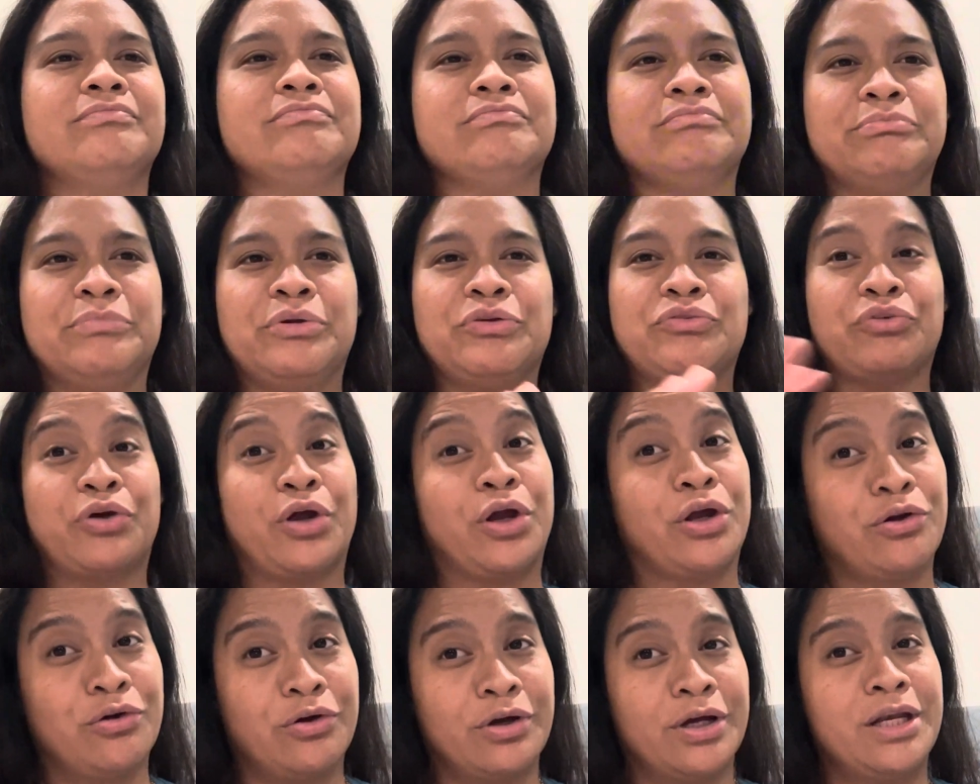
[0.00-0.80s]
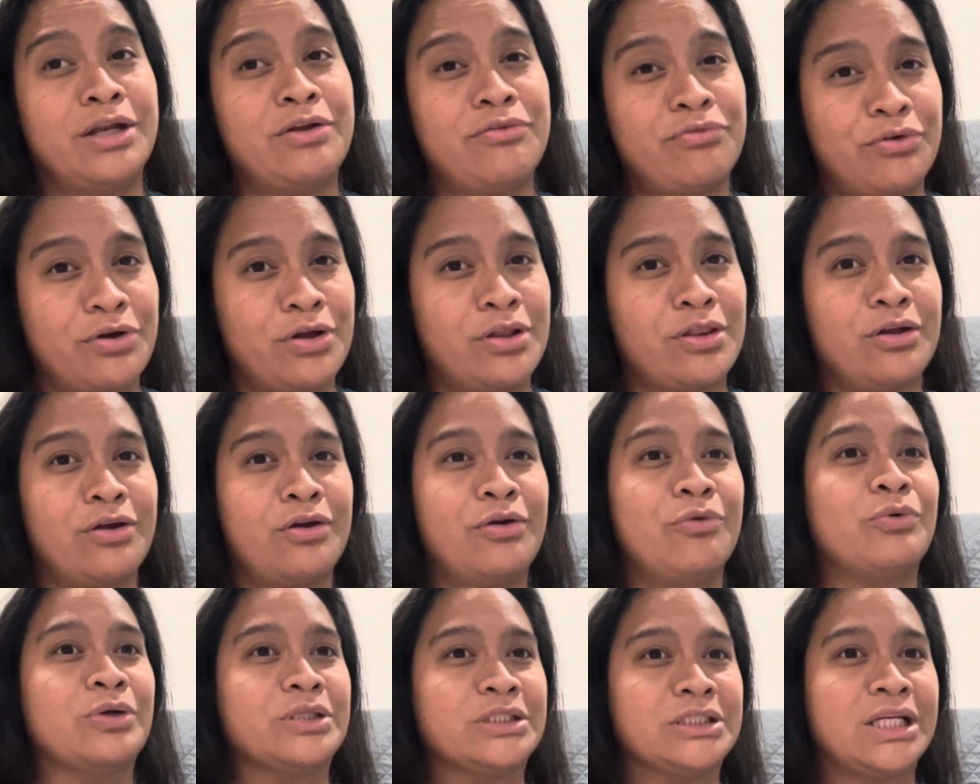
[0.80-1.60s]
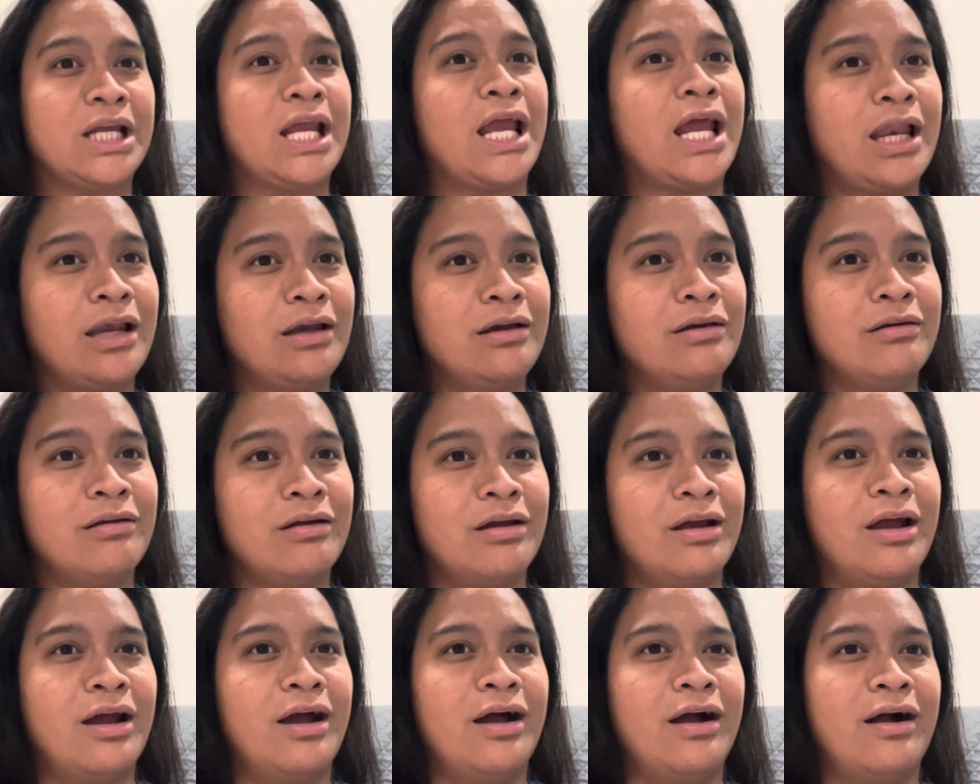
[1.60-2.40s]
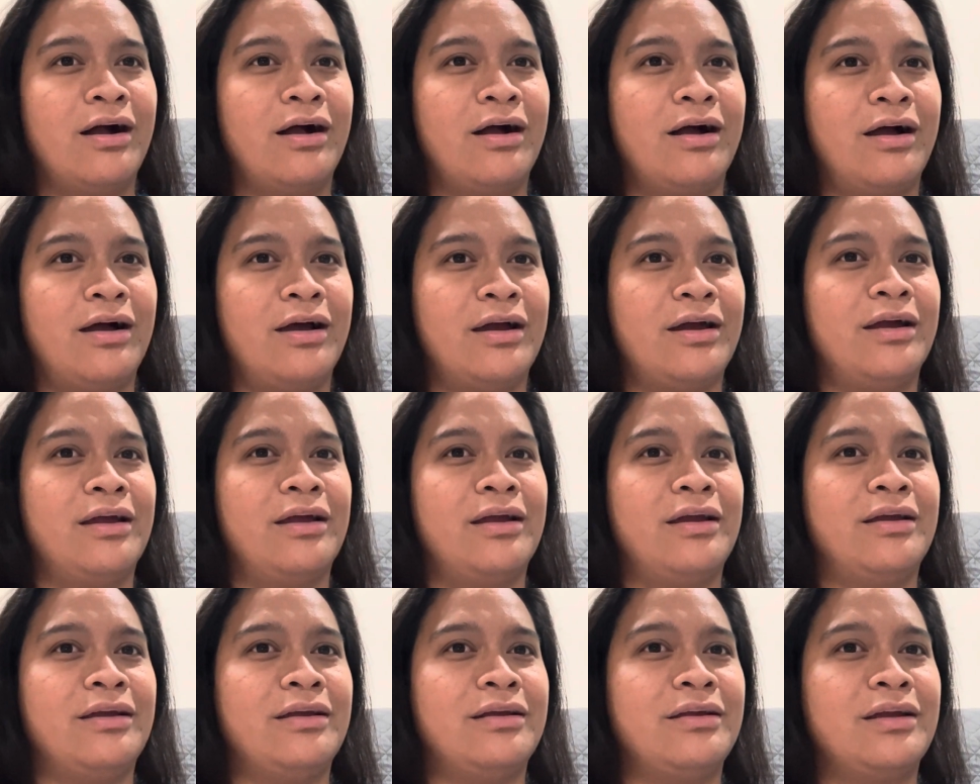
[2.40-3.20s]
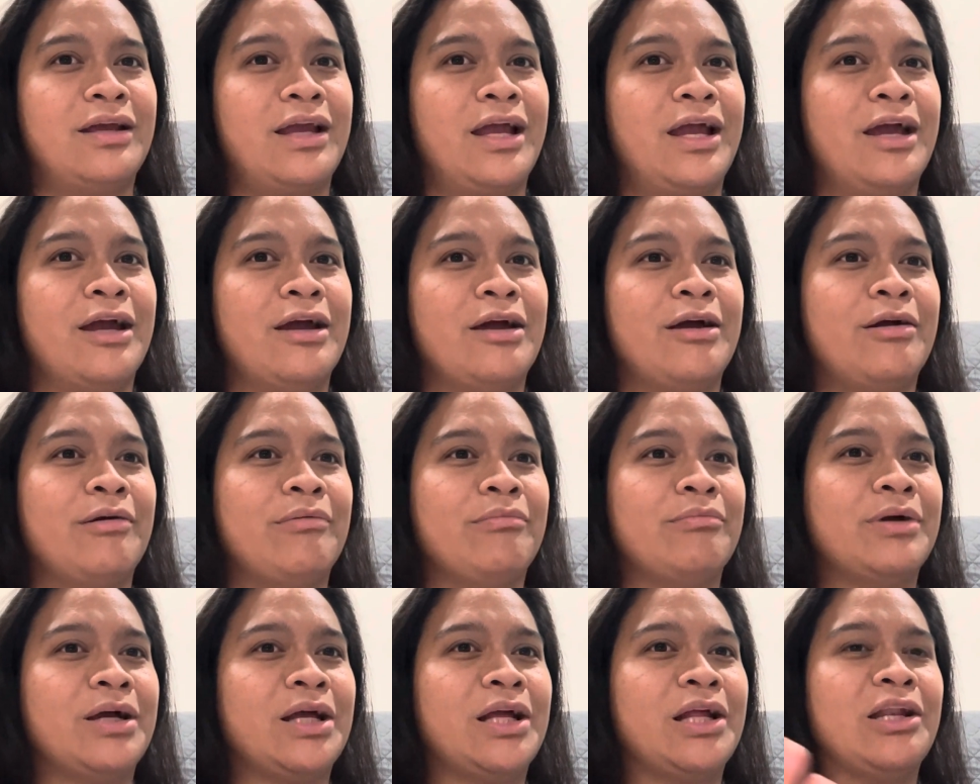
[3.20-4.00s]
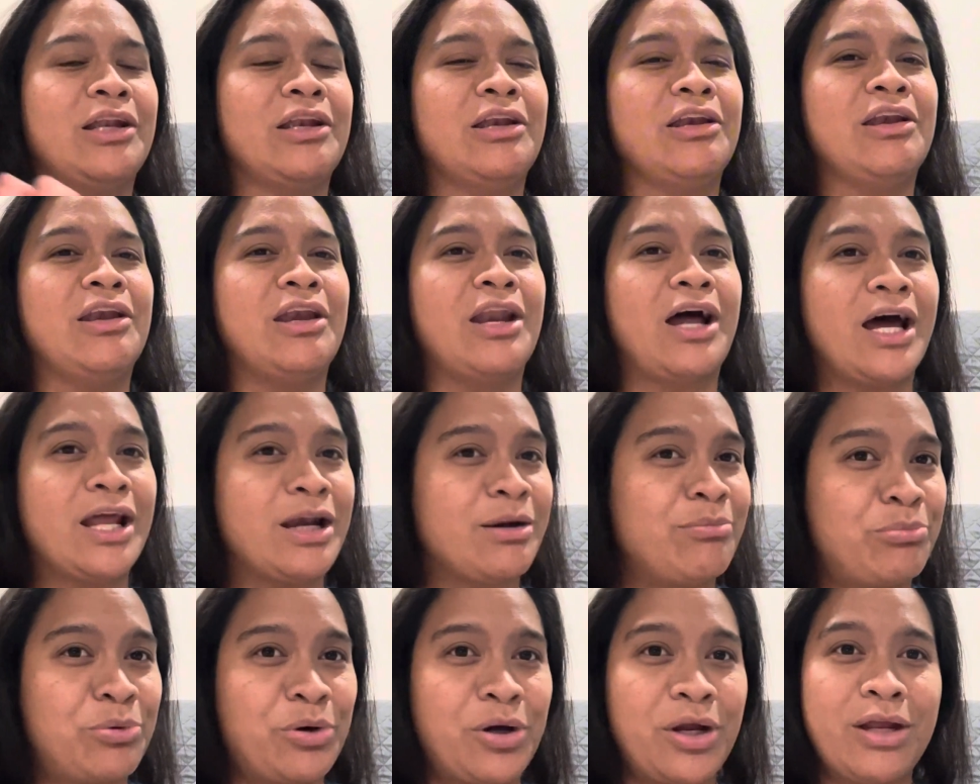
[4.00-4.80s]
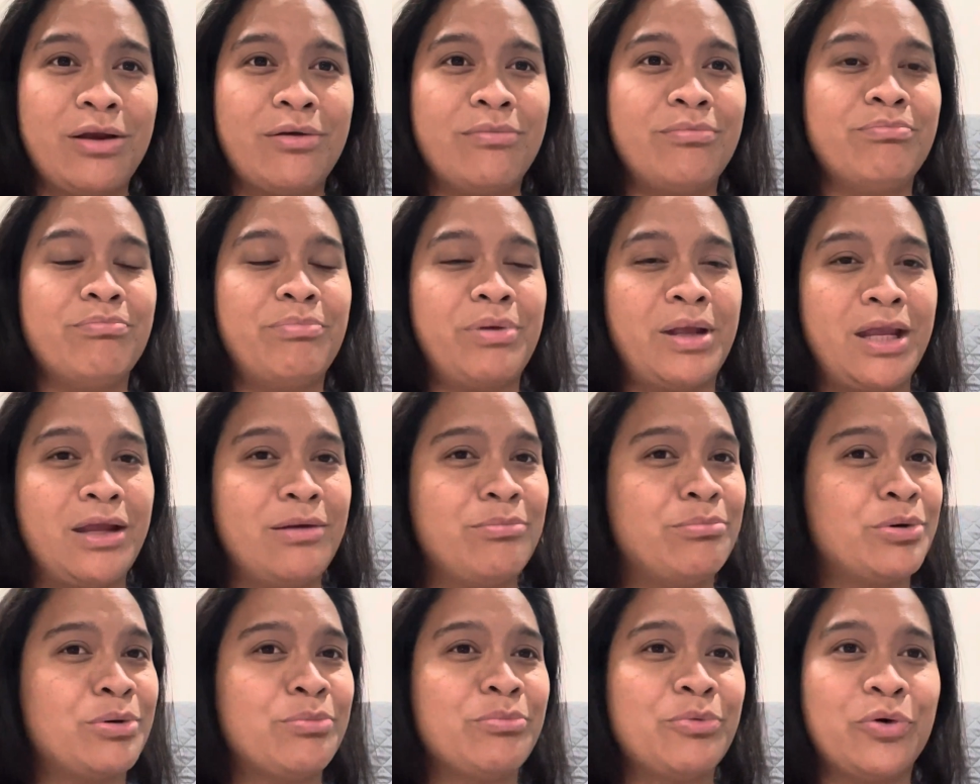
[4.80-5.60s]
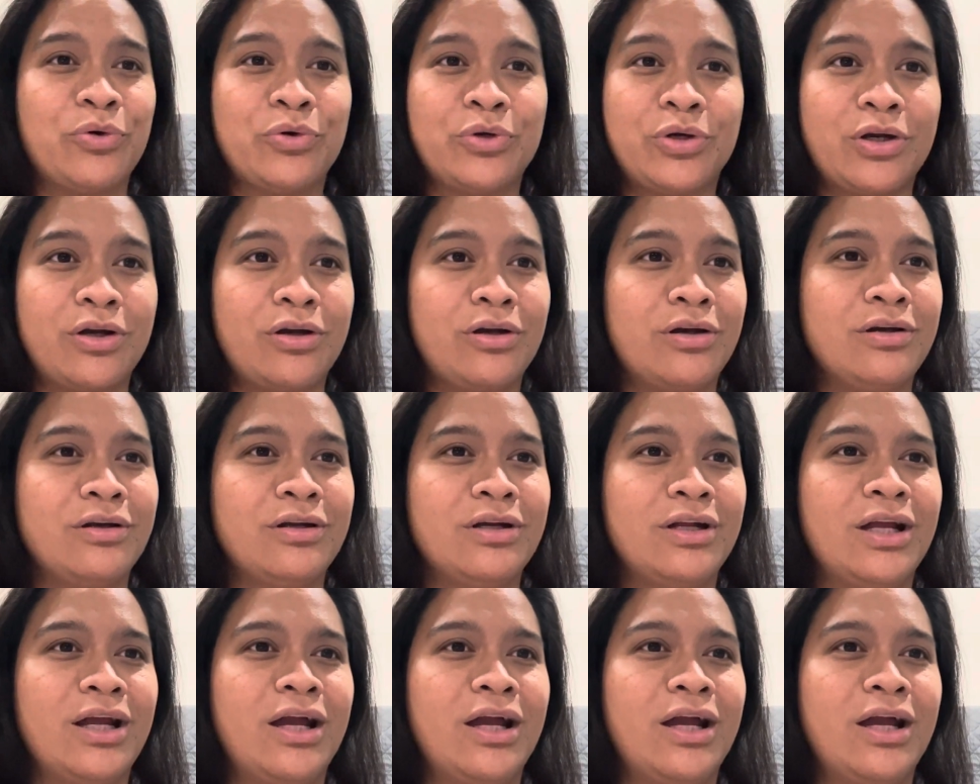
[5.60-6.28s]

before I go any further, once again, I am not a paid promoter.